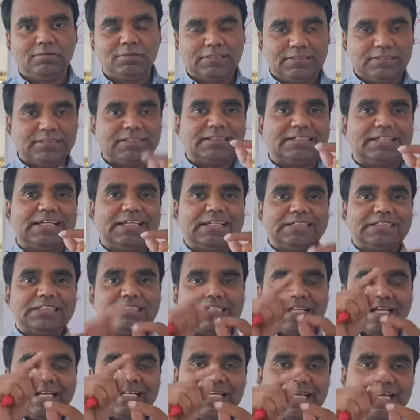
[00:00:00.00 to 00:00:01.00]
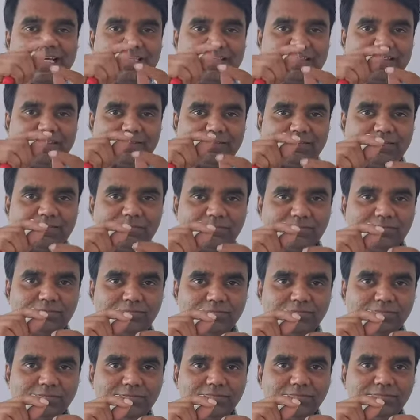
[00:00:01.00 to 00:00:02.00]
In that case, sin I
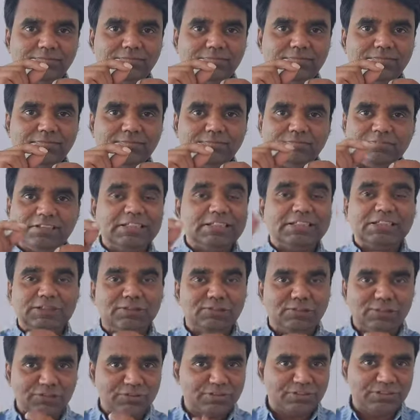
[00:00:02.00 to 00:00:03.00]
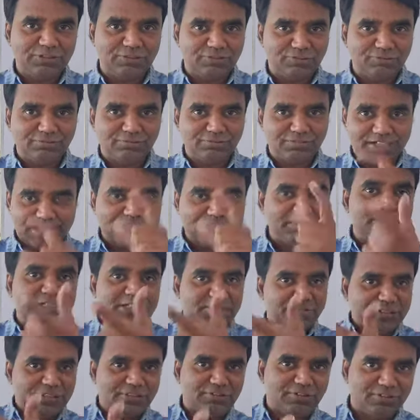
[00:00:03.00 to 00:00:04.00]
is equal to 0, I
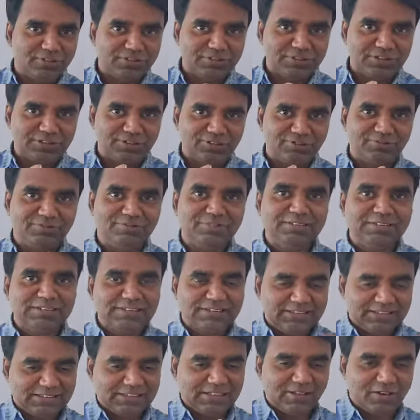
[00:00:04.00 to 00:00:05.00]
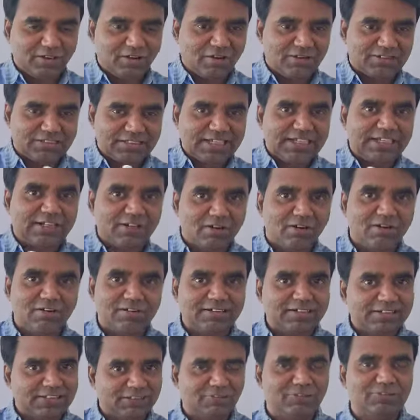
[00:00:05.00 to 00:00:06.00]
must be equal to 0, then sin
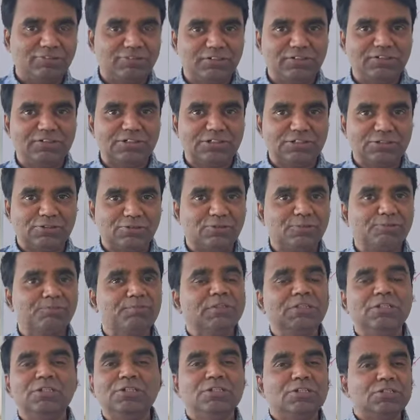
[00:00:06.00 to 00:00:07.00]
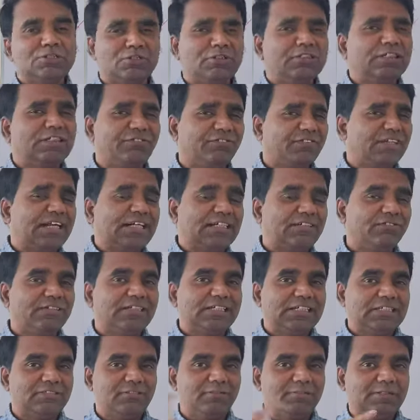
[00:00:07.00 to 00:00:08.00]
R is also equal to 0. So the refractive
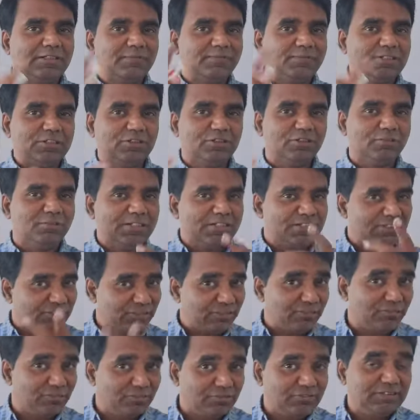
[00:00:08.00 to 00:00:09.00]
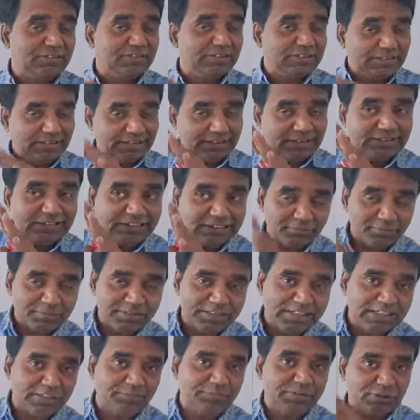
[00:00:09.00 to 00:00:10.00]
index will become 0 by 0,
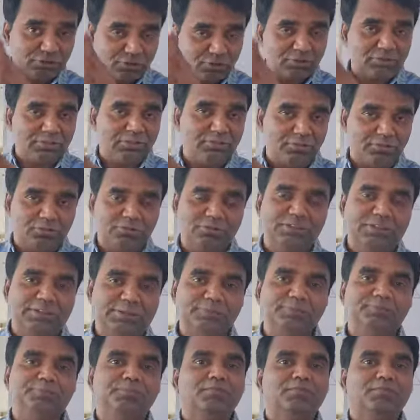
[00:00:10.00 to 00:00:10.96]
indeterminate, we talked about it.